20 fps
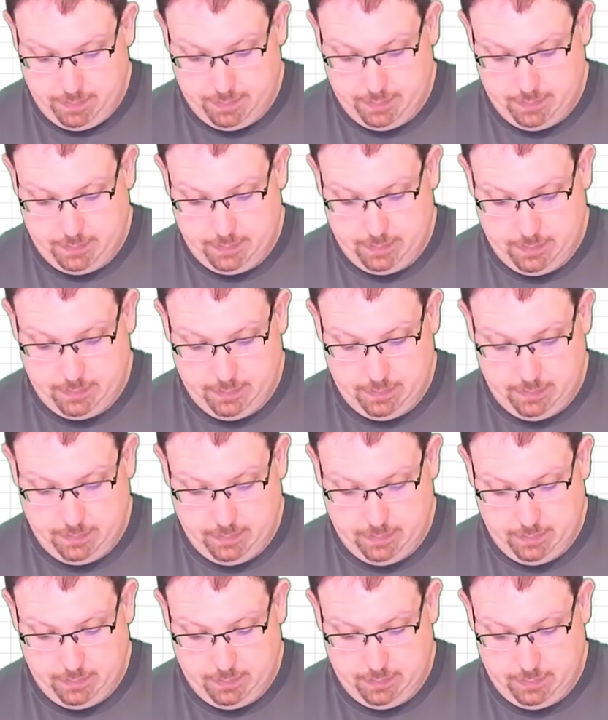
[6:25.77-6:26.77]

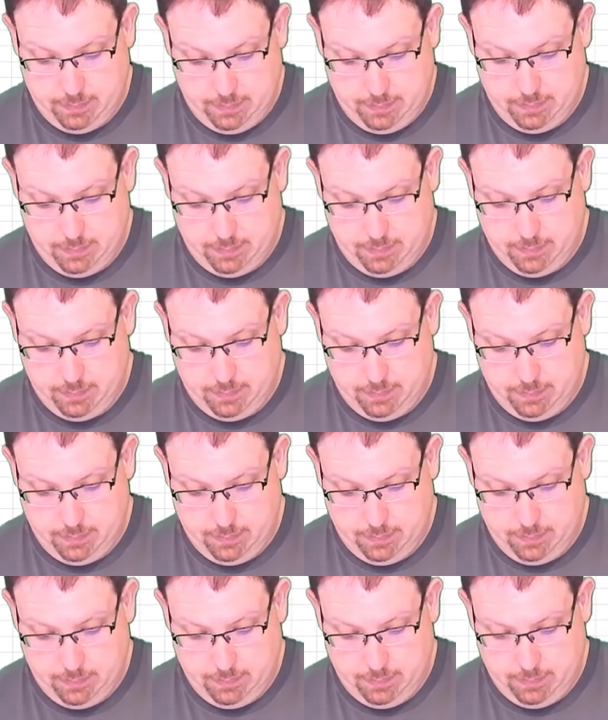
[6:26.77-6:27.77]

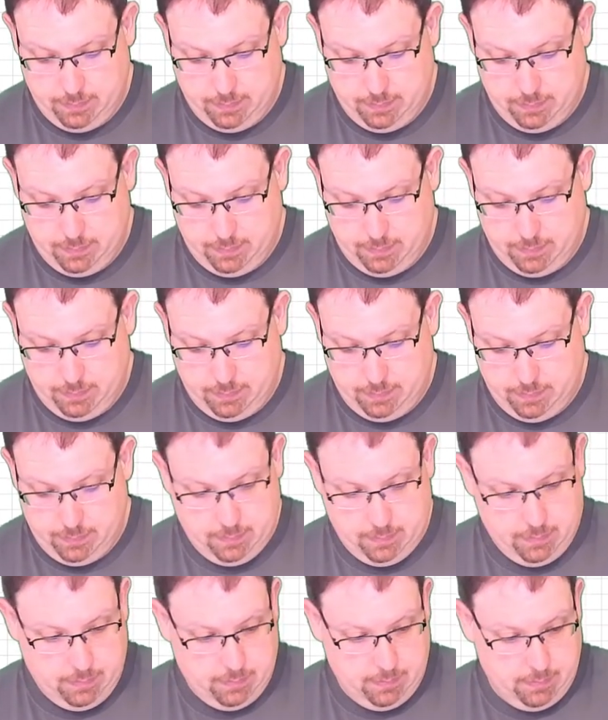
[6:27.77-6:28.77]

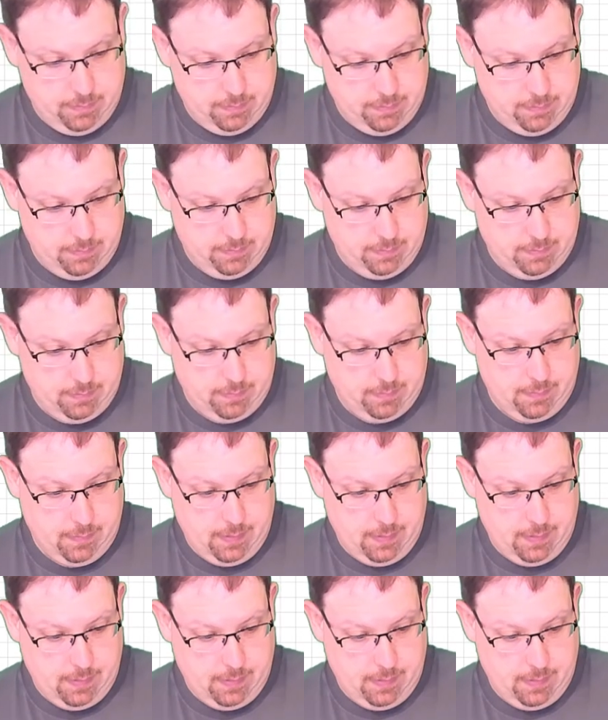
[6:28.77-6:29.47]
(no one is talking)